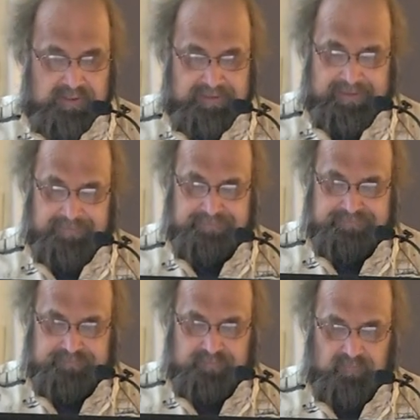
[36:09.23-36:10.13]
Um,
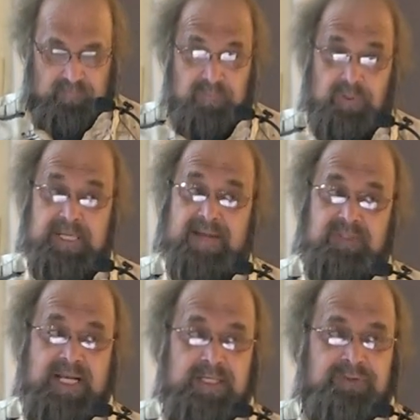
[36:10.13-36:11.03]
so you have
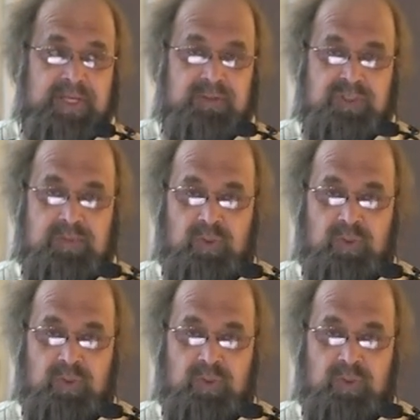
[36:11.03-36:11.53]
to kind of think, gee,